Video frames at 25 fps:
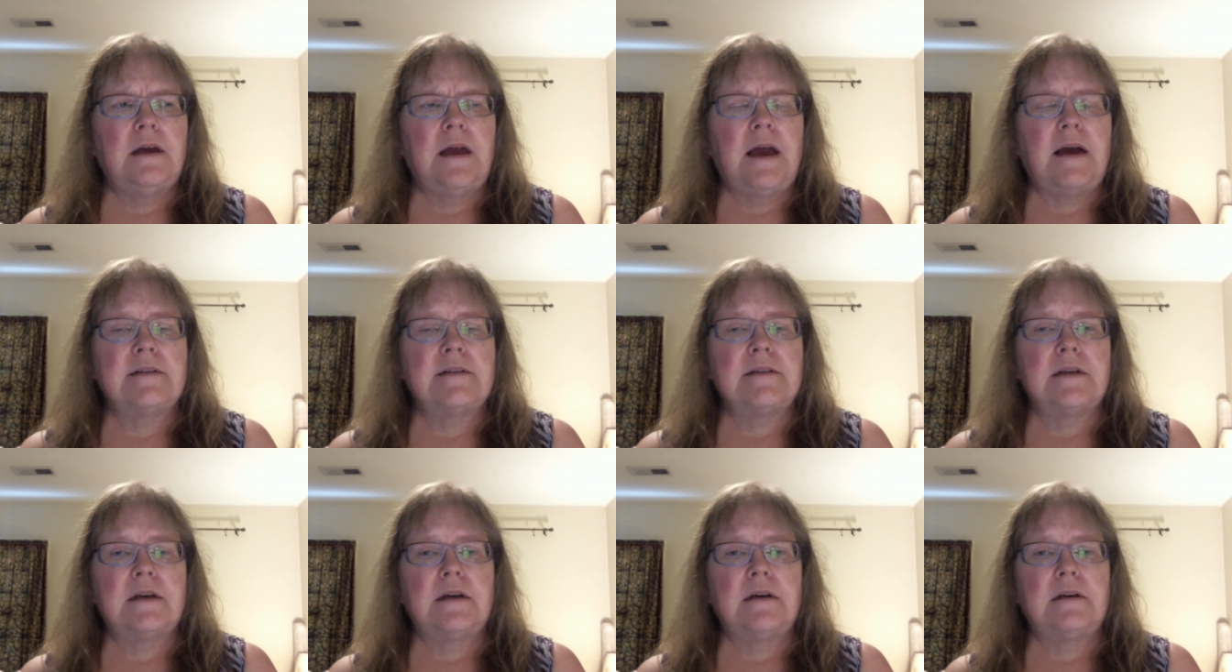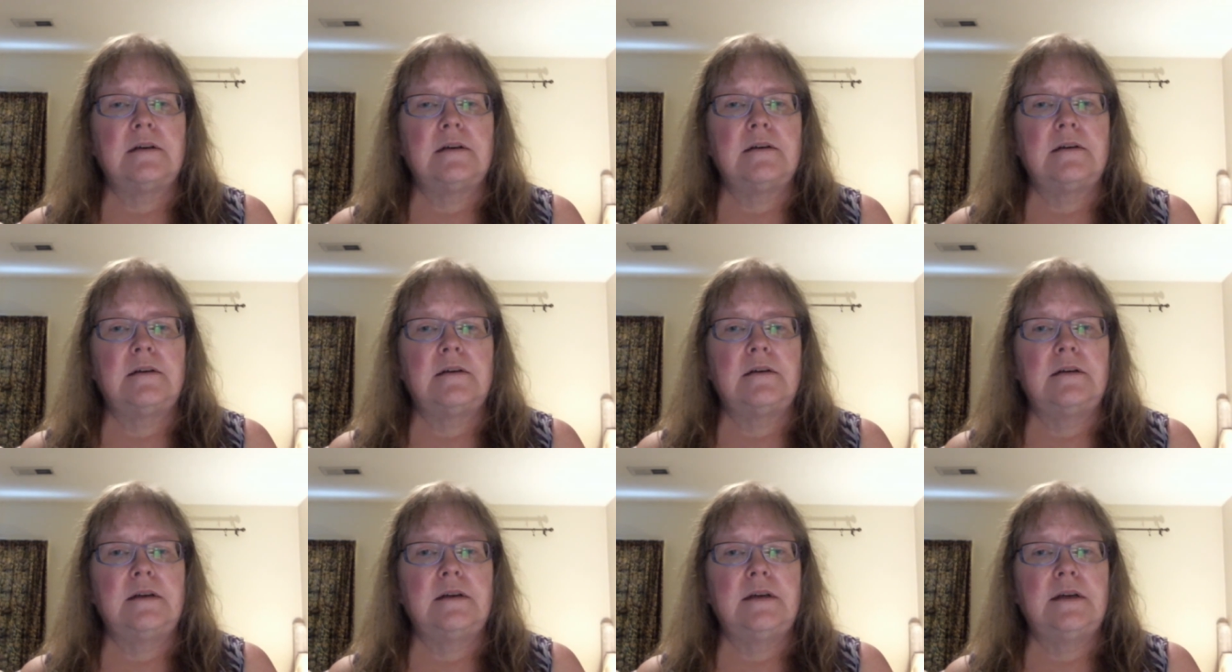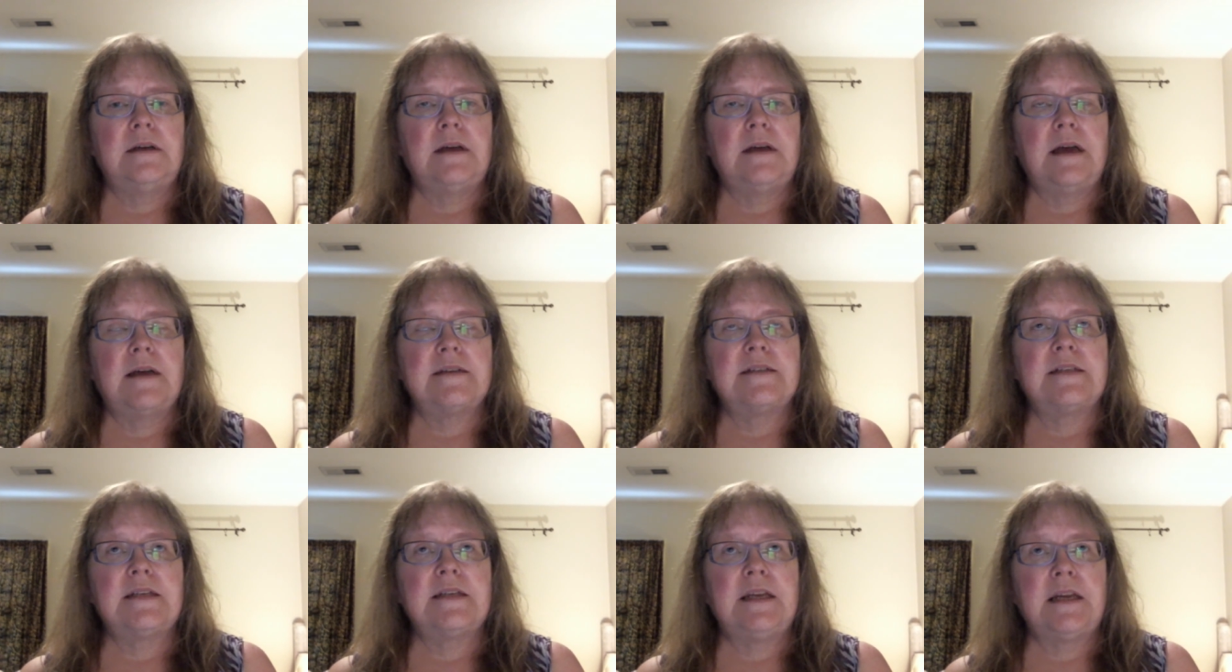as a
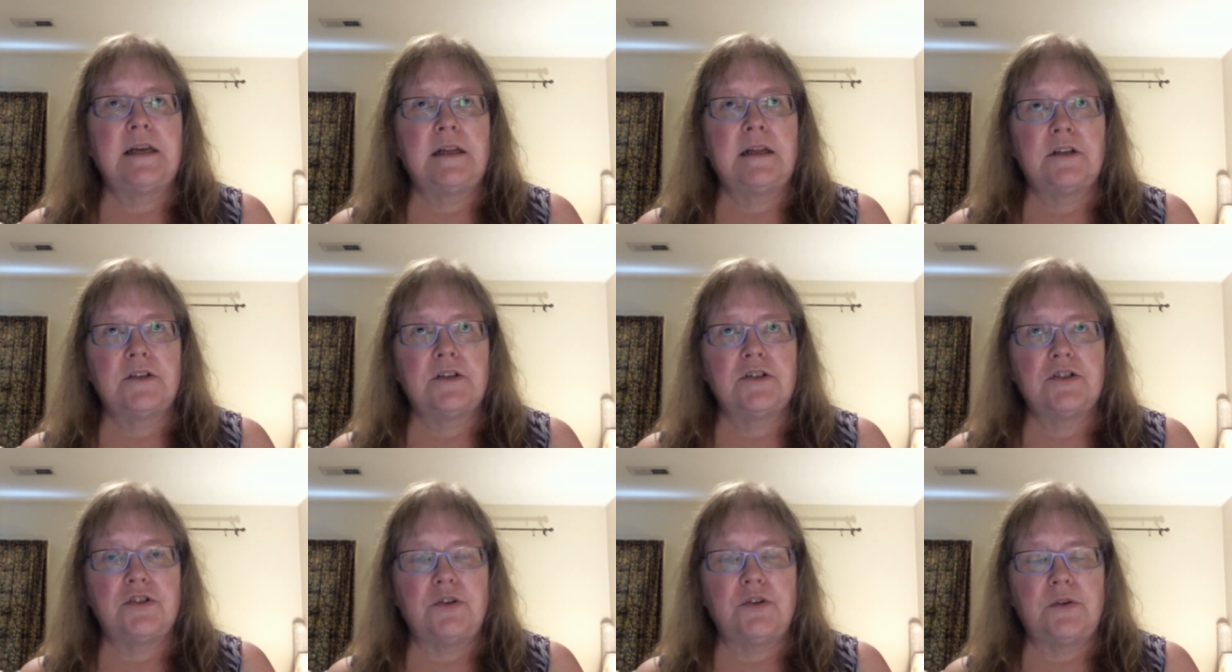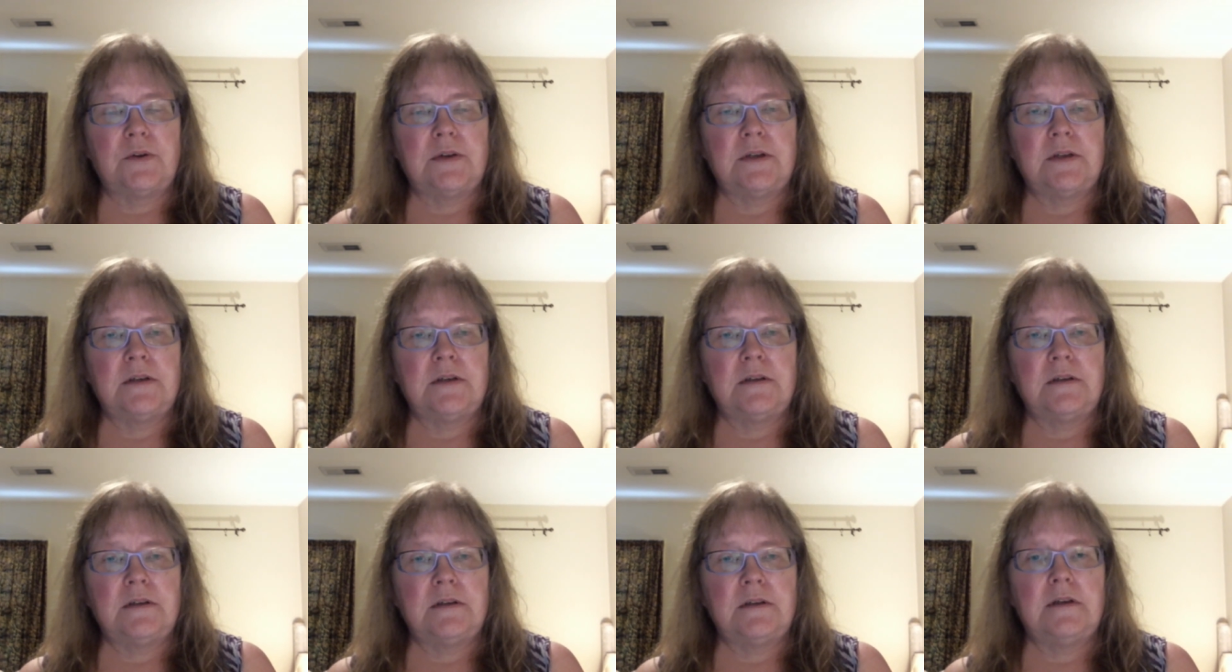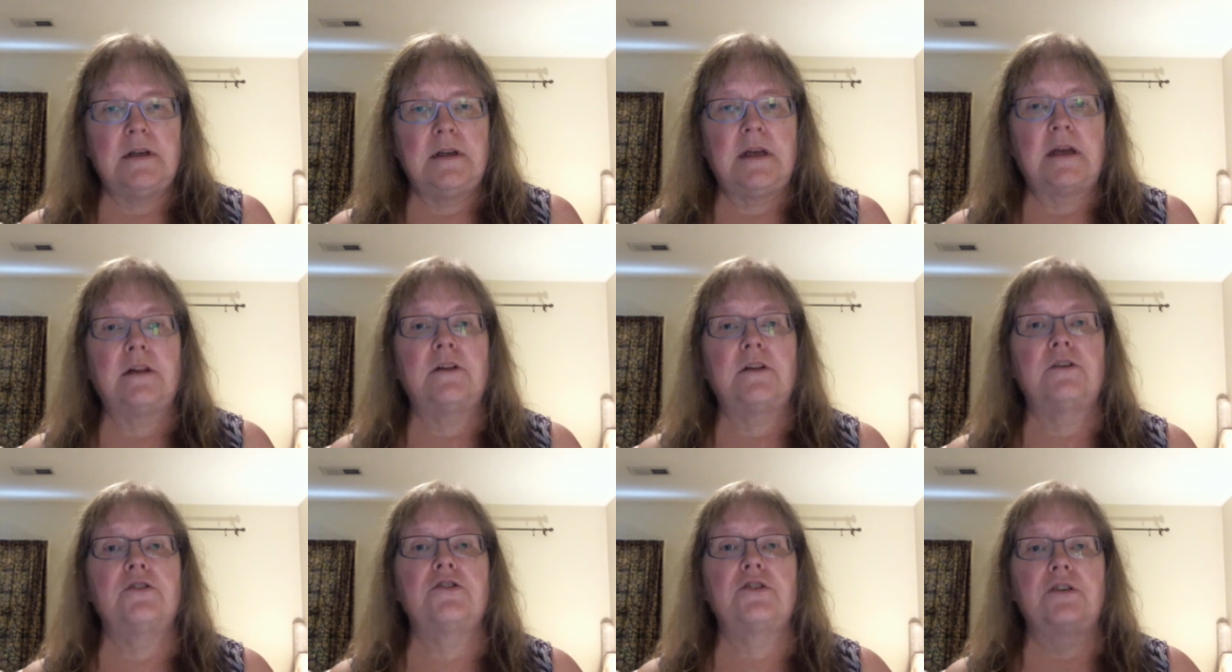as an English student,
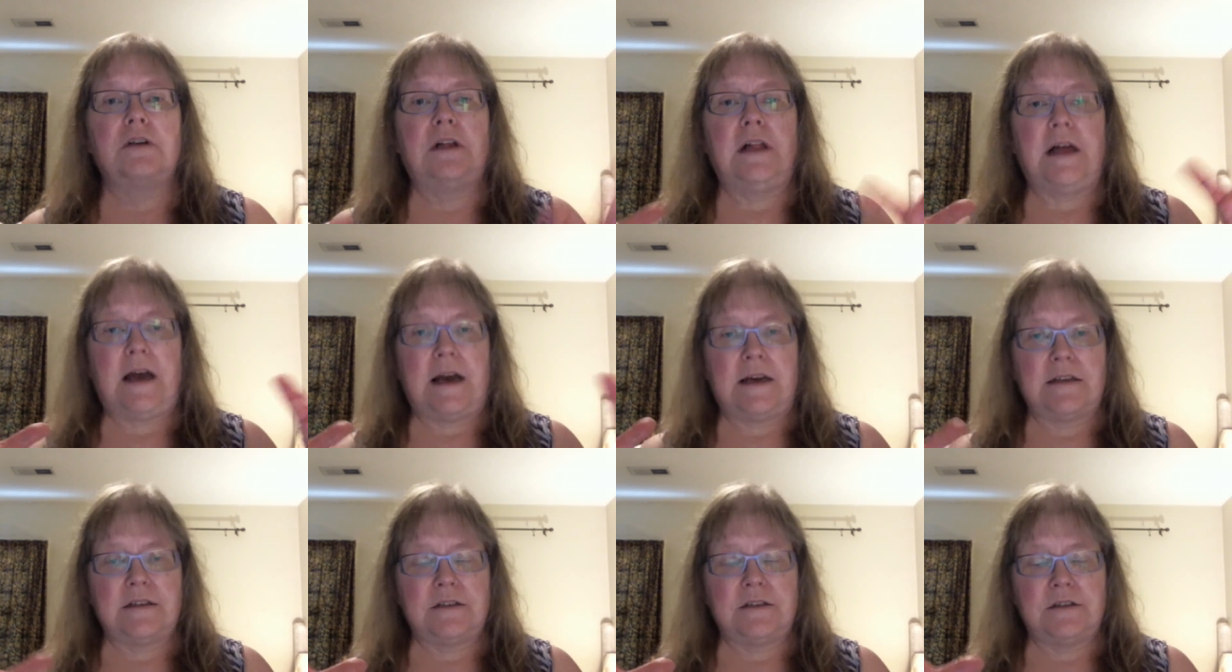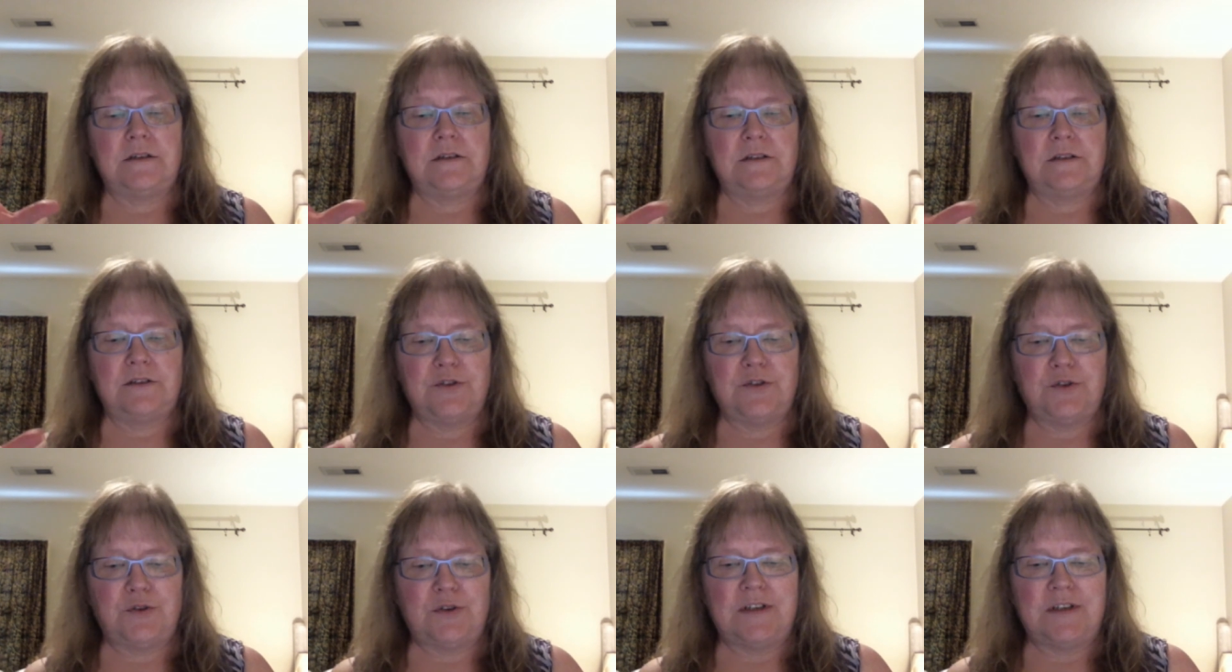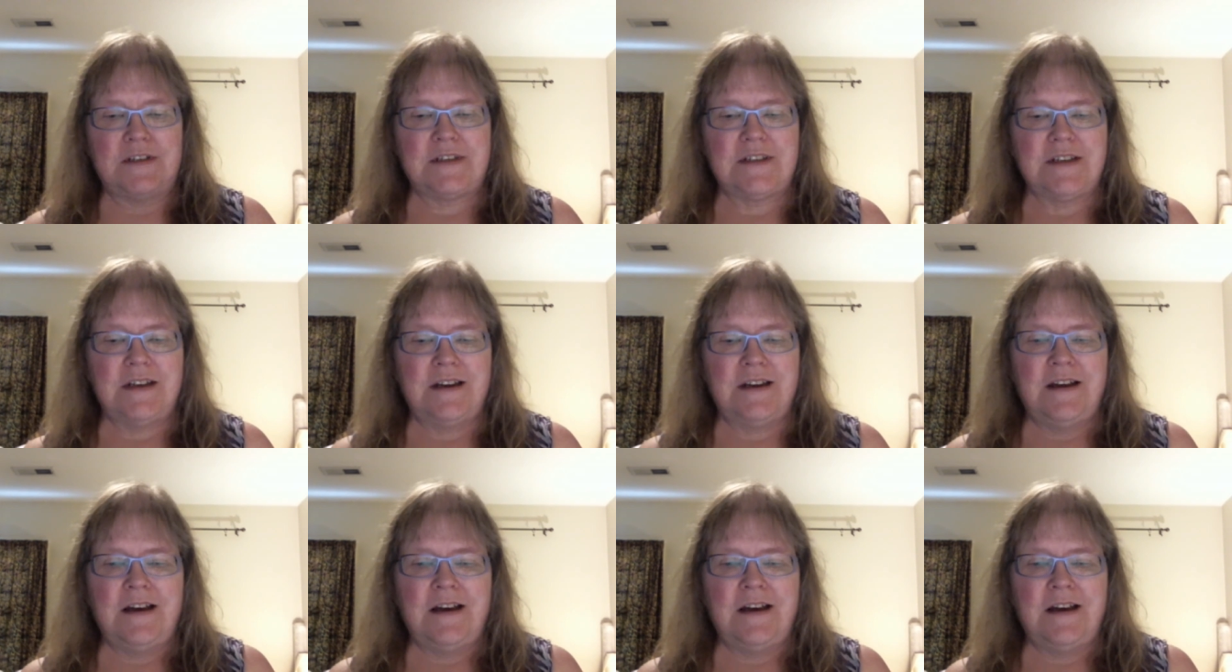English class student,